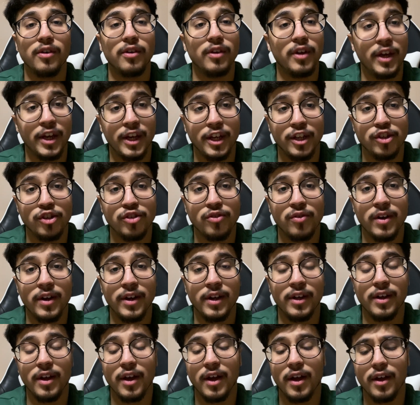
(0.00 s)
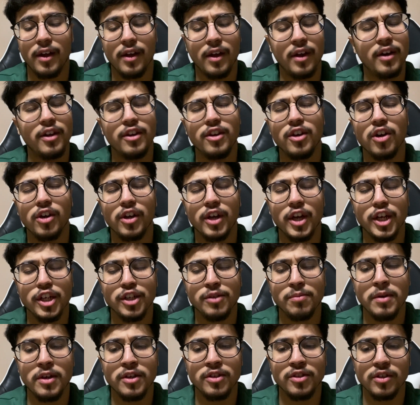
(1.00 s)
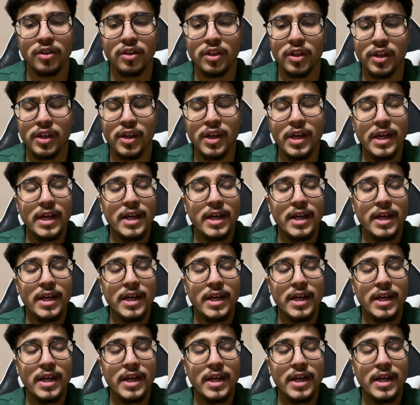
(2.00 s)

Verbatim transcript: age, right? At a young age, basically.